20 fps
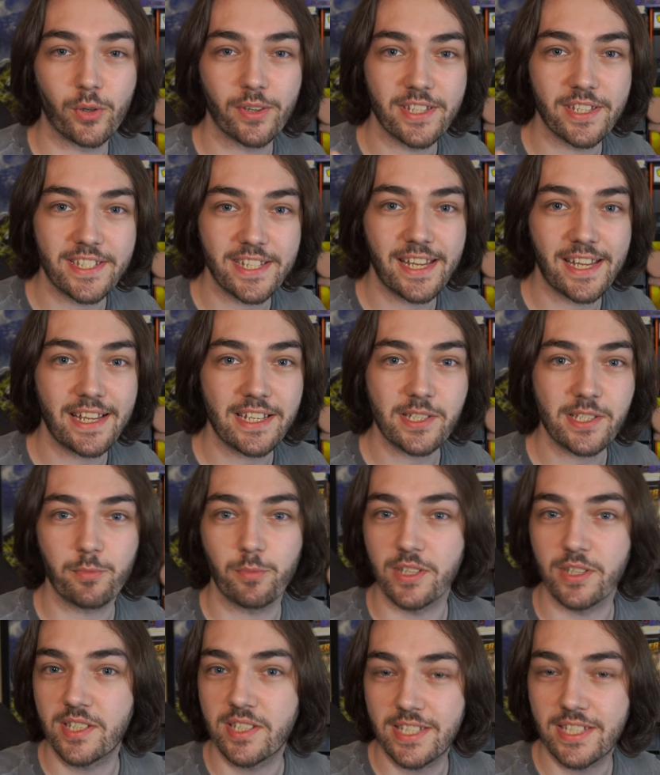the DS
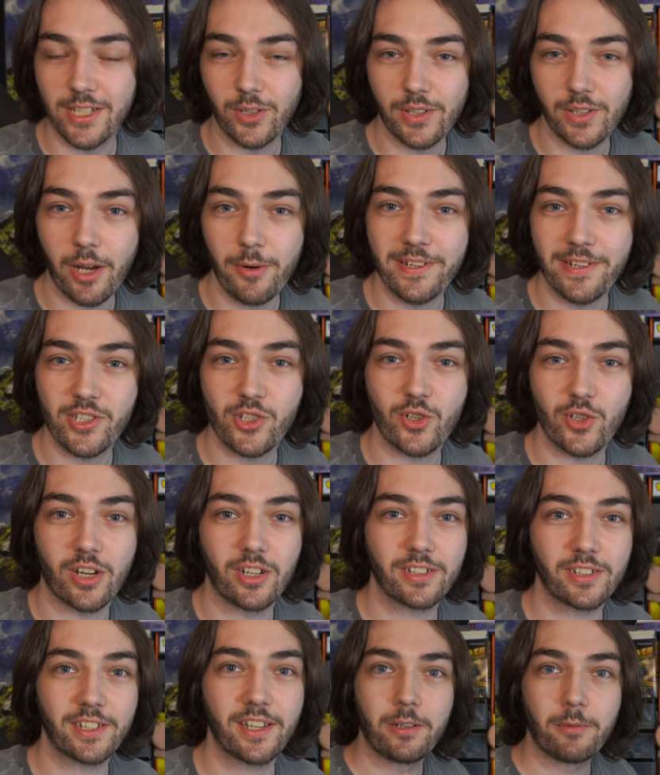was still going strong,